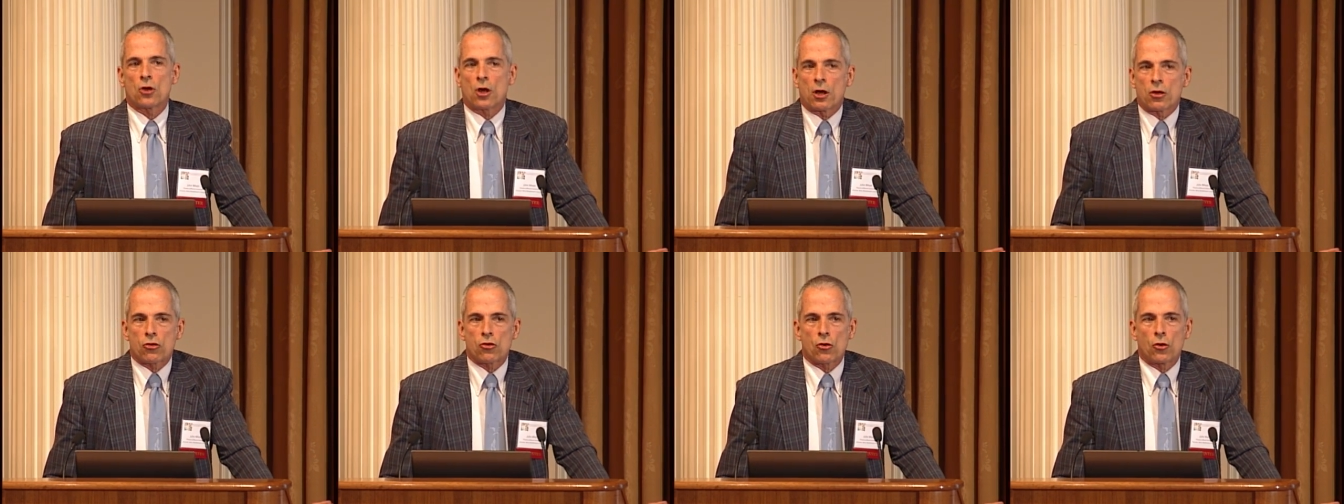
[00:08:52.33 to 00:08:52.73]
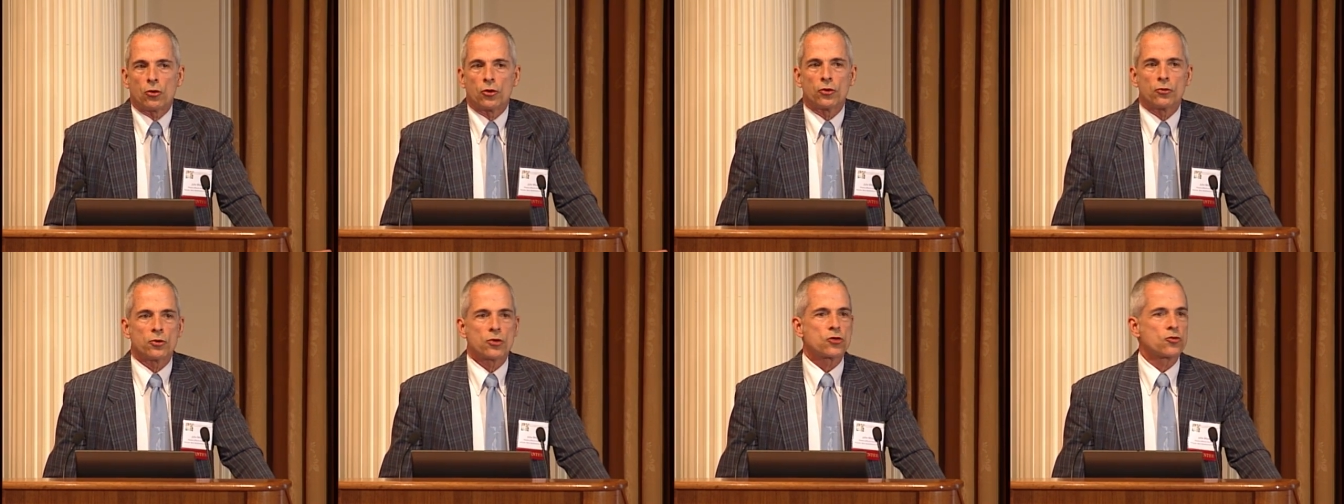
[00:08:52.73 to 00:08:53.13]

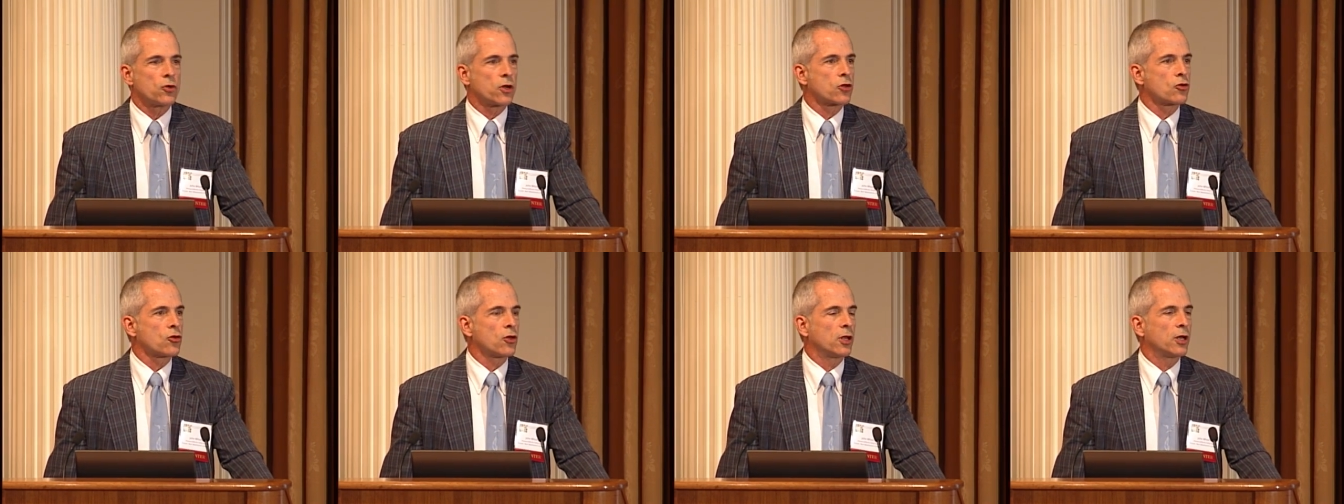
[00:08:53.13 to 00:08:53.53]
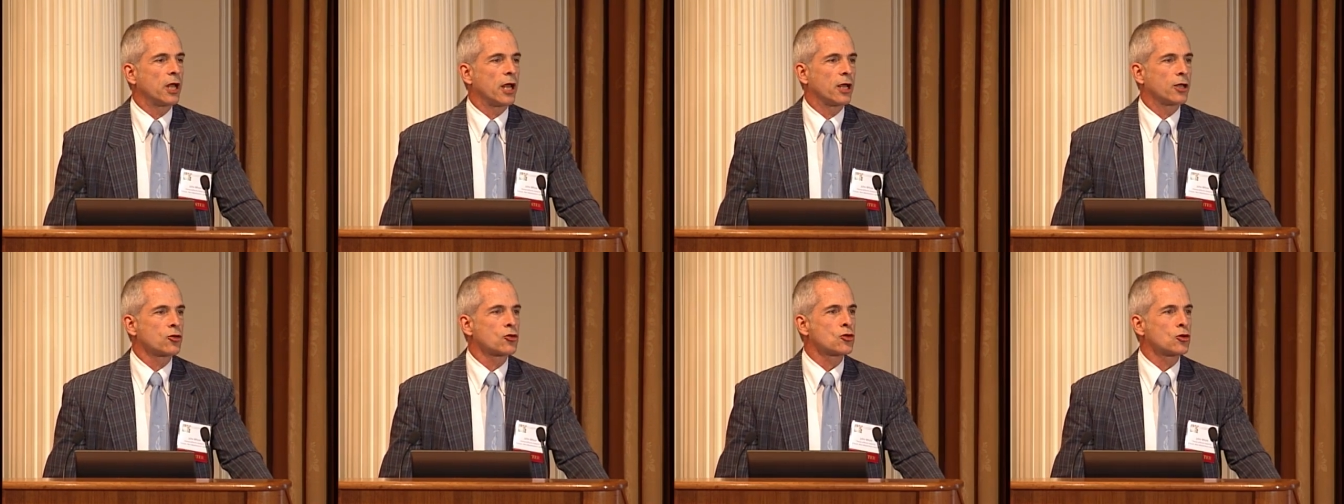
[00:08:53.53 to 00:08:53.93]
shoulder restriction?
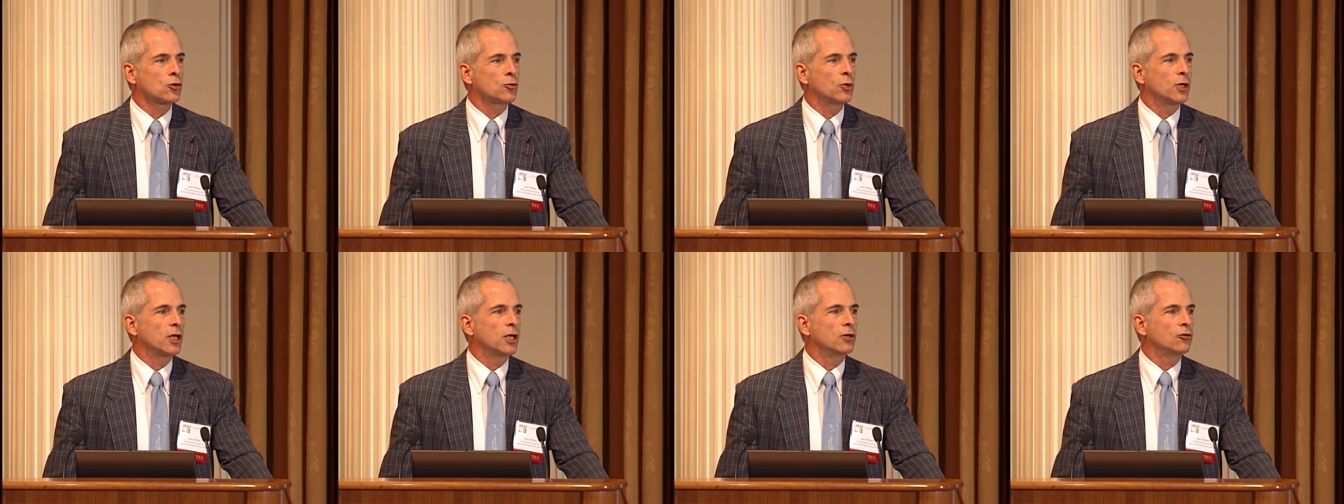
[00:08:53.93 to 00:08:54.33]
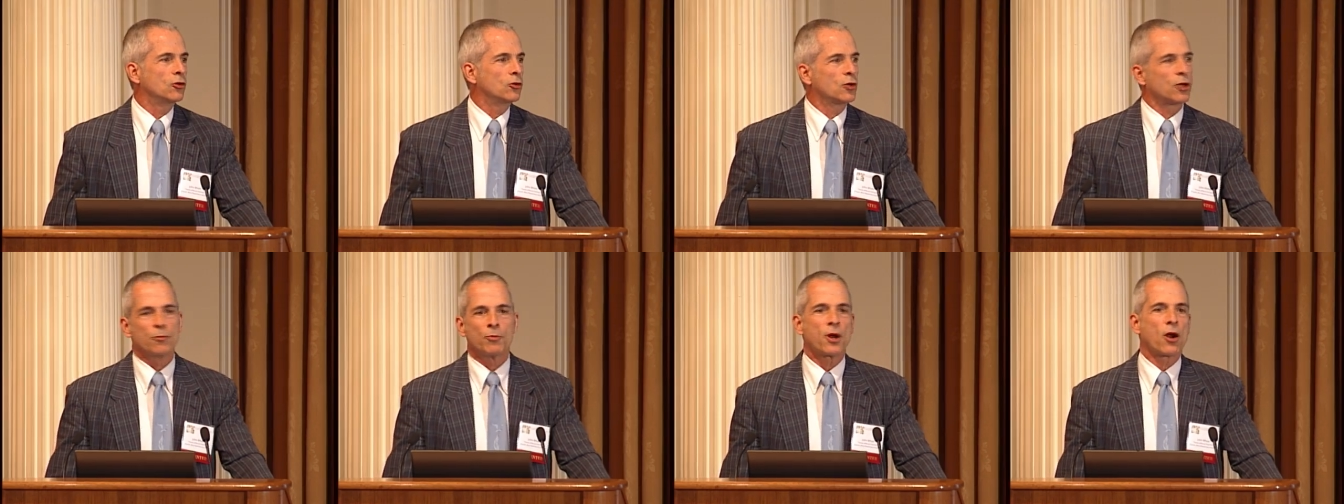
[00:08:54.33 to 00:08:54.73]
And should we do
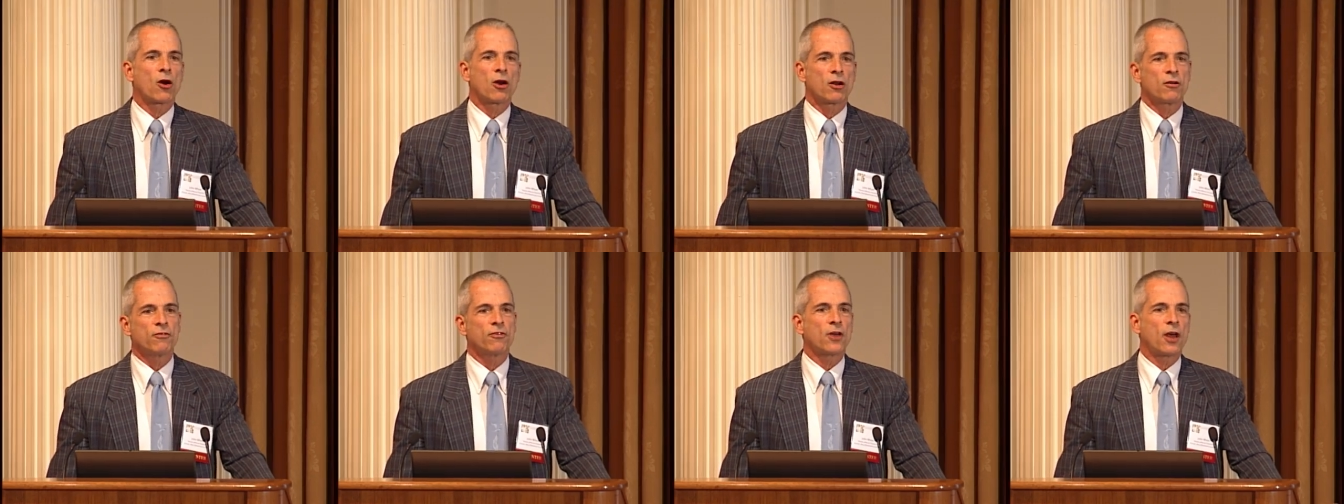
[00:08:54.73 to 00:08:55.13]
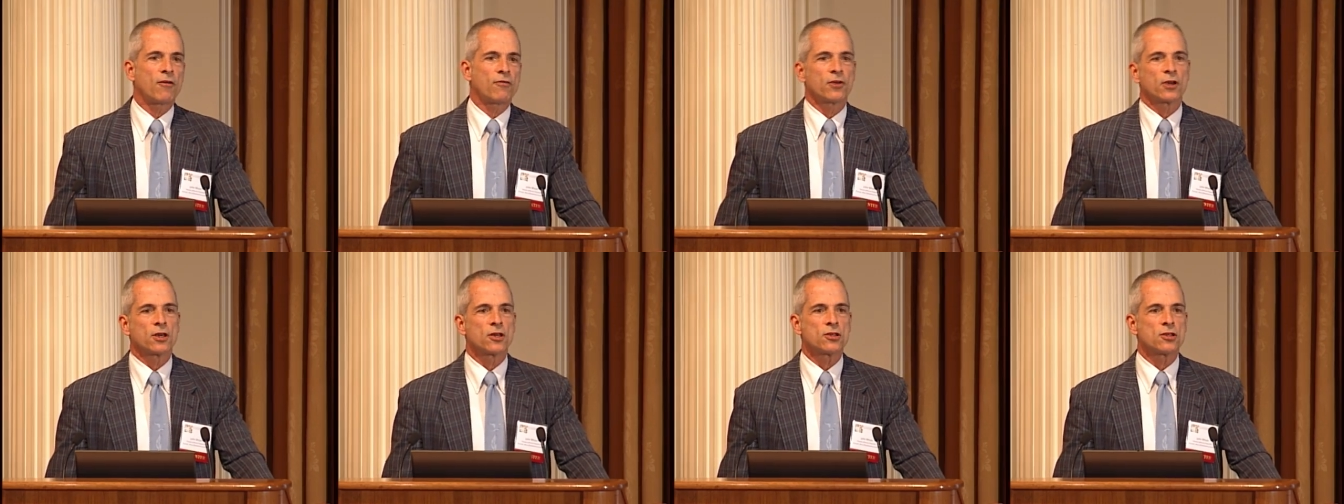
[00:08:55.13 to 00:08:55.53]
comparative
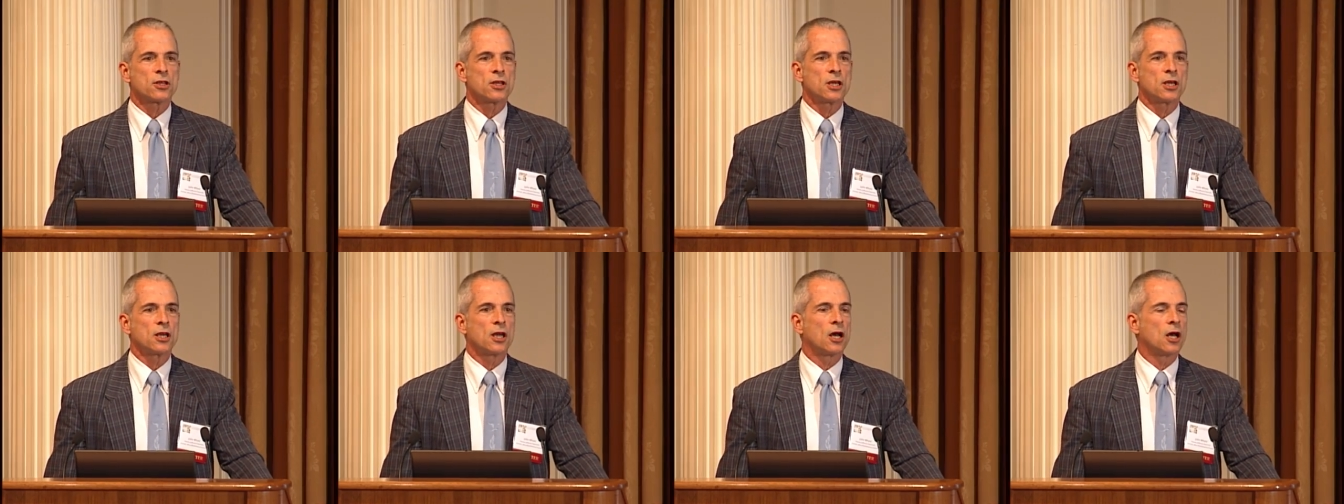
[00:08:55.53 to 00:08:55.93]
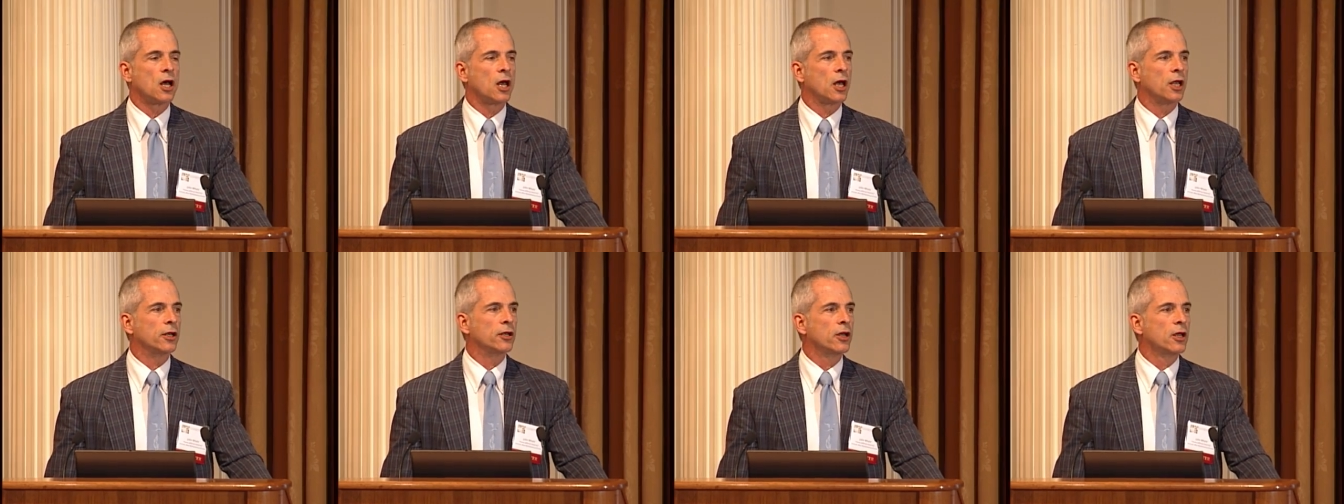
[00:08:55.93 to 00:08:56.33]
efficacy
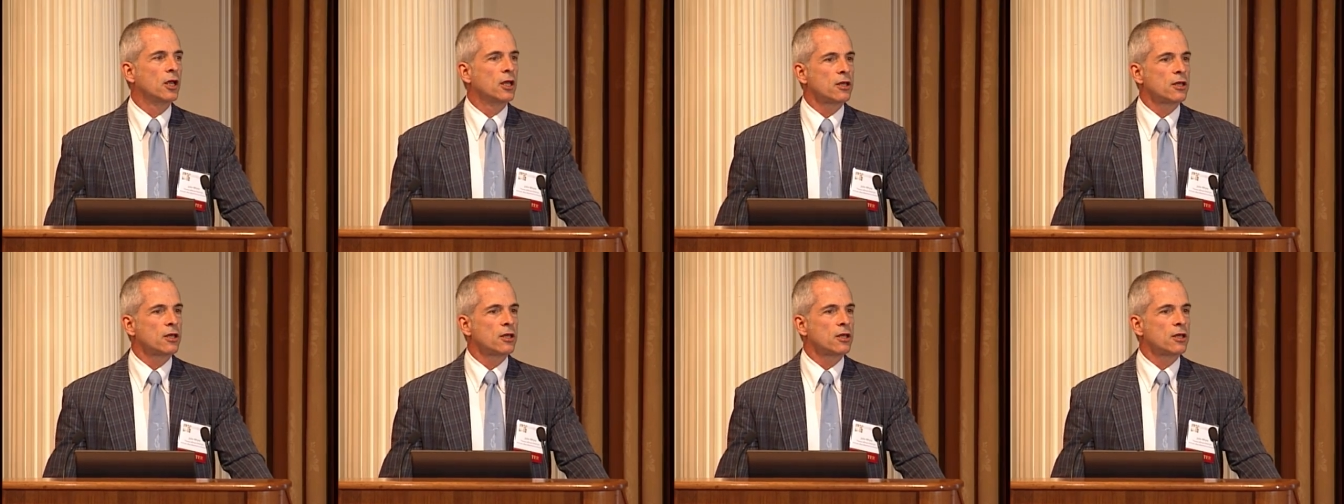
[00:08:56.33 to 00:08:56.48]
on